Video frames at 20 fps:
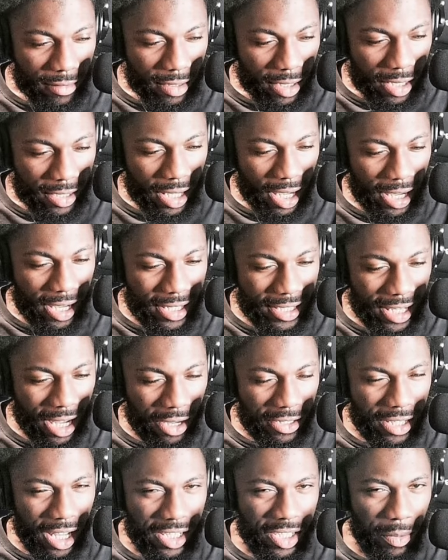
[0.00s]
It's like he
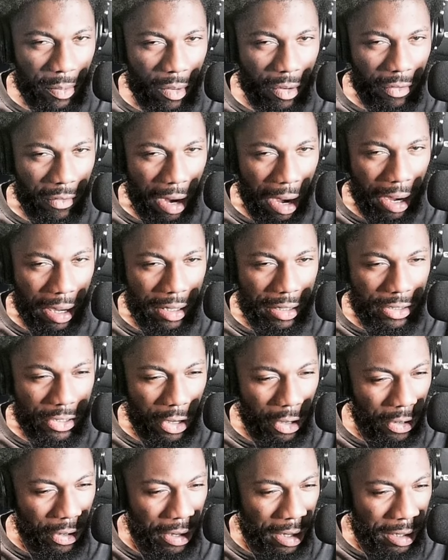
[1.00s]
sounds like some maracas.
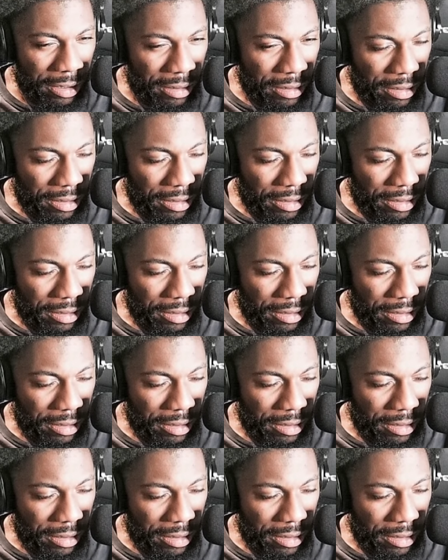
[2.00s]
Hold on.